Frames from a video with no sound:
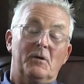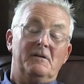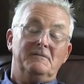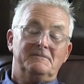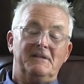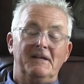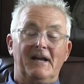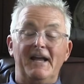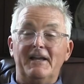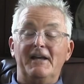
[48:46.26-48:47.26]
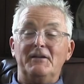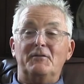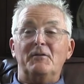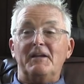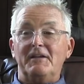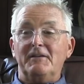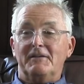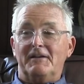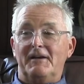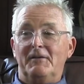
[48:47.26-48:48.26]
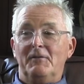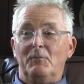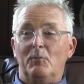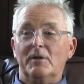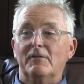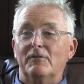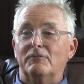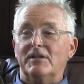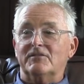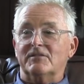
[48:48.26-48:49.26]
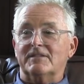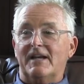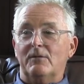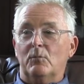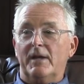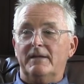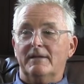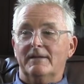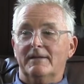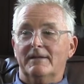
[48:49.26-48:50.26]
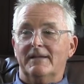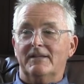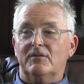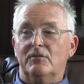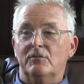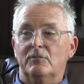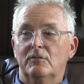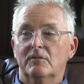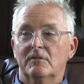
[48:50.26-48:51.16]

well i, I agree uh, one of the reasons i went into